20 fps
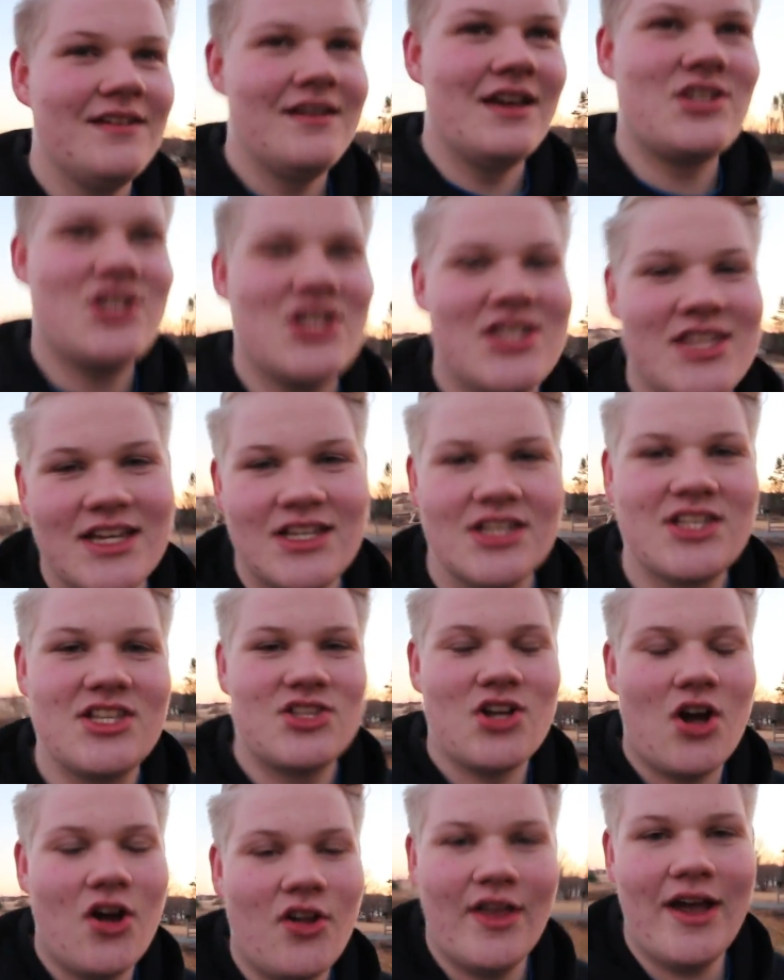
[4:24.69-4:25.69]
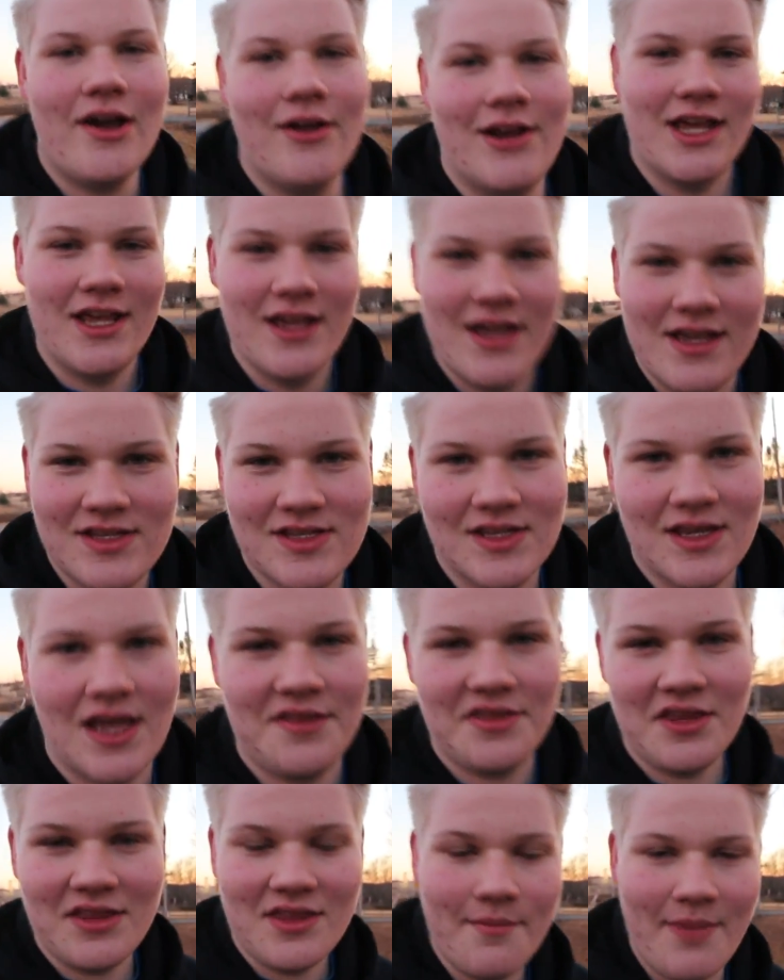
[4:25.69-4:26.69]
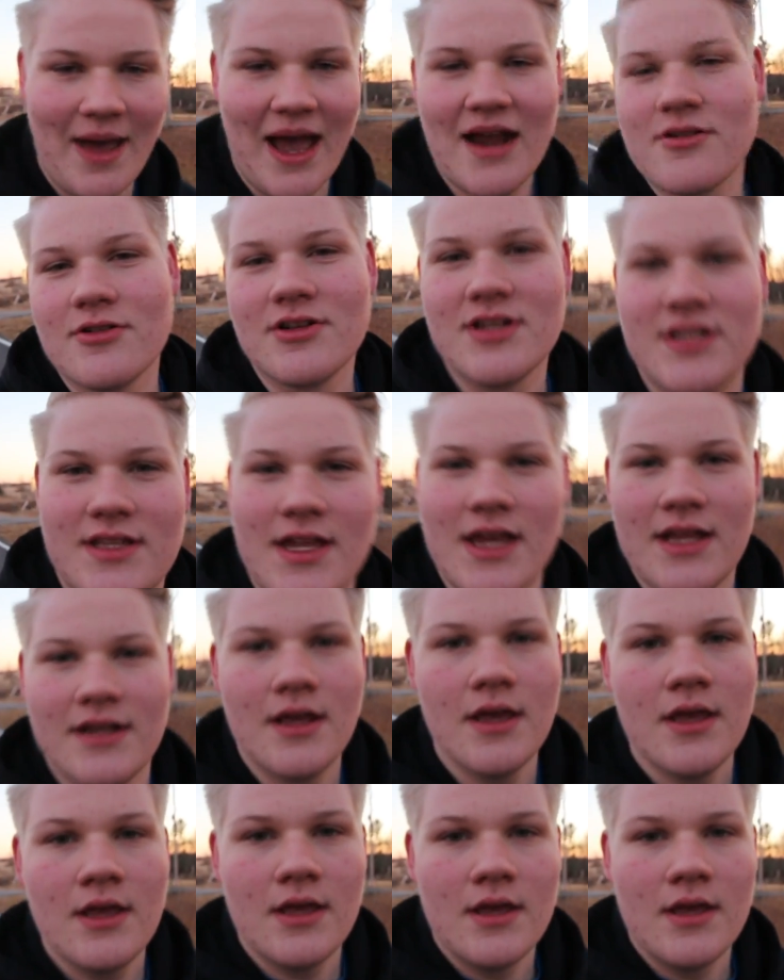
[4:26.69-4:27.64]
It just like stalled out, I guess. I think the battery's dead.